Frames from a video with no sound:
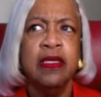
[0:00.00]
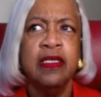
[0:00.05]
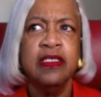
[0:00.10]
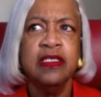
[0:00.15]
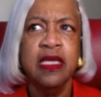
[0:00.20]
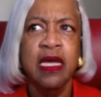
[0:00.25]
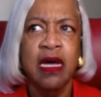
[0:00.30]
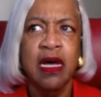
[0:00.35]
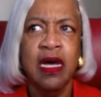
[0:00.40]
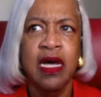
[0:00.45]

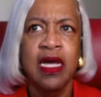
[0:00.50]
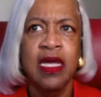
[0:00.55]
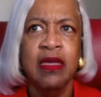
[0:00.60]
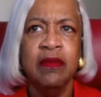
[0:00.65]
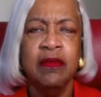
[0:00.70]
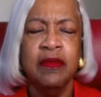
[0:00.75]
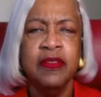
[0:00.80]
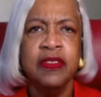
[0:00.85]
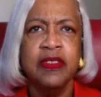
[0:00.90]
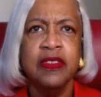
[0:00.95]

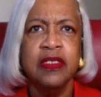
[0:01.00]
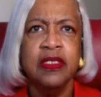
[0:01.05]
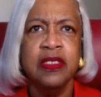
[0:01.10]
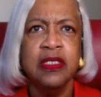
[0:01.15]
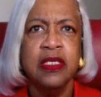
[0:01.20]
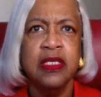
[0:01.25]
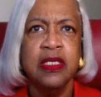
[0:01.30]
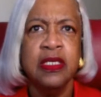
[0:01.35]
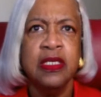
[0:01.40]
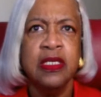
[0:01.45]
times
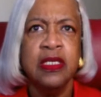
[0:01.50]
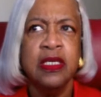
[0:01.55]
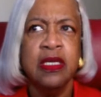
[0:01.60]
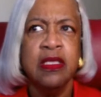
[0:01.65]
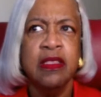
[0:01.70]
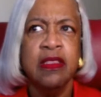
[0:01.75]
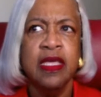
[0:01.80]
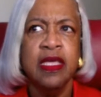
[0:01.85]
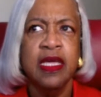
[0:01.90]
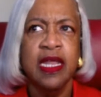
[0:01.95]

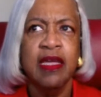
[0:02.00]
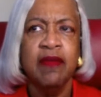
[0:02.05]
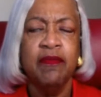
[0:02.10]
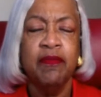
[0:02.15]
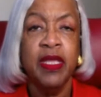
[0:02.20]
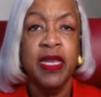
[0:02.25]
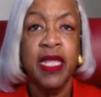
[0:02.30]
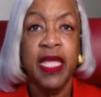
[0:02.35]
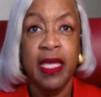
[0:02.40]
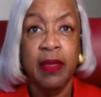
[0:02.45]
that I've
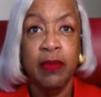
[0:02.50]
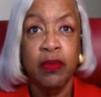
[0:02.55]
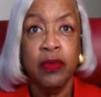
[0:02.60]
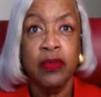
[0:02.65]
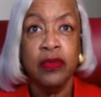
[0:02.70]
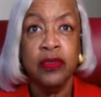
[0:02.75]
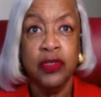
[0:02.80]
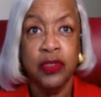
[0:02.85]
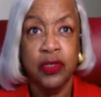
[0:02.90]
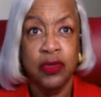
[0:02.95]
been able
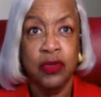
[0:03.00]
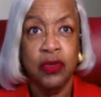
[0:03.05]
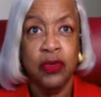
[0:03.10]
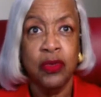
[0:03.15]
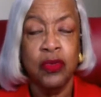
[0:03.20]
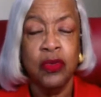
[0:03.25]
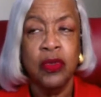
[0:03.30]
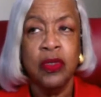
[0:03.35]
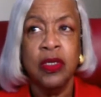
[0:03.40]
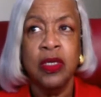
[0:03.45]
to,